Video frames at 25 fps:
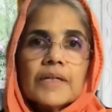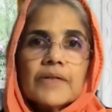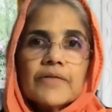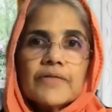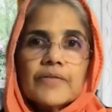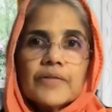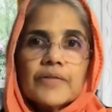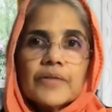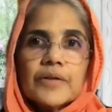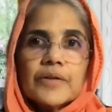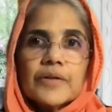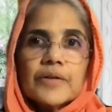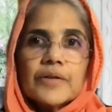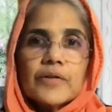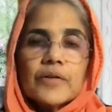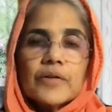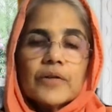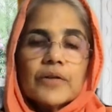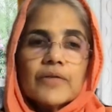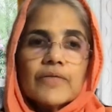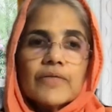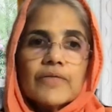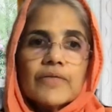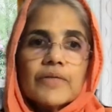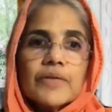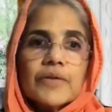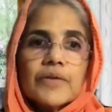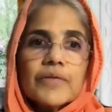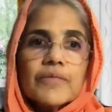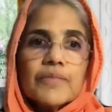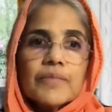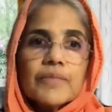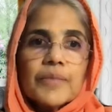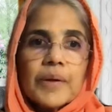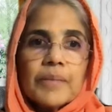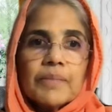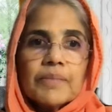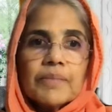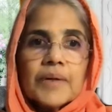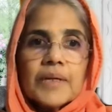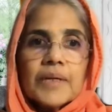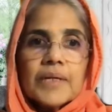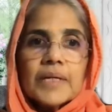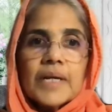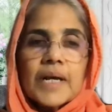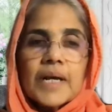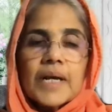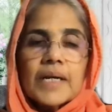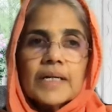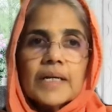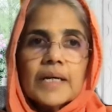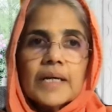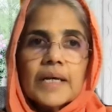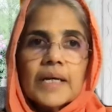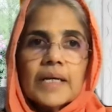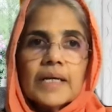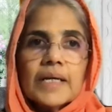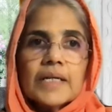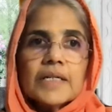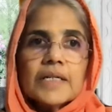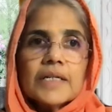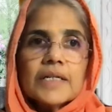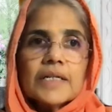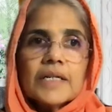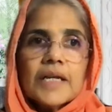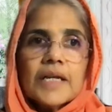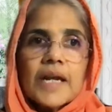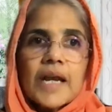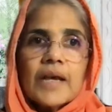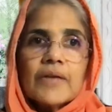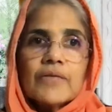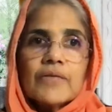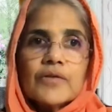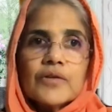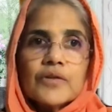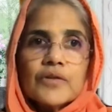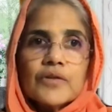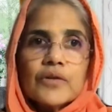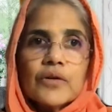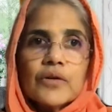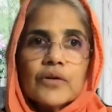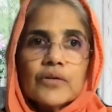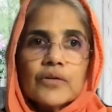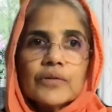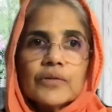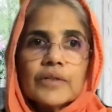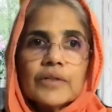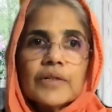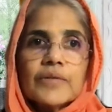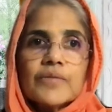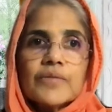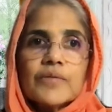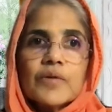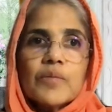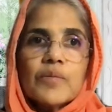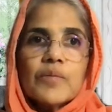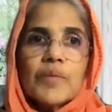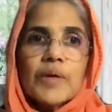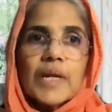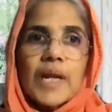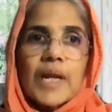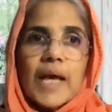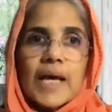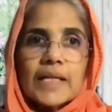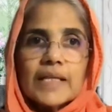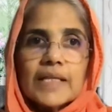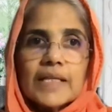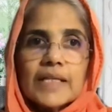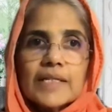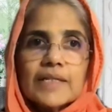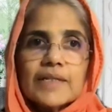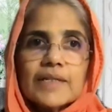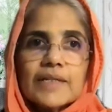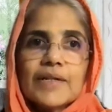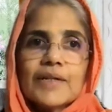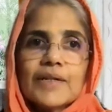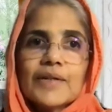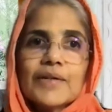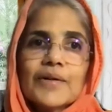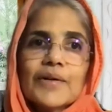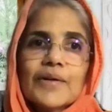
if Brahman had a gravestone, it would be like this,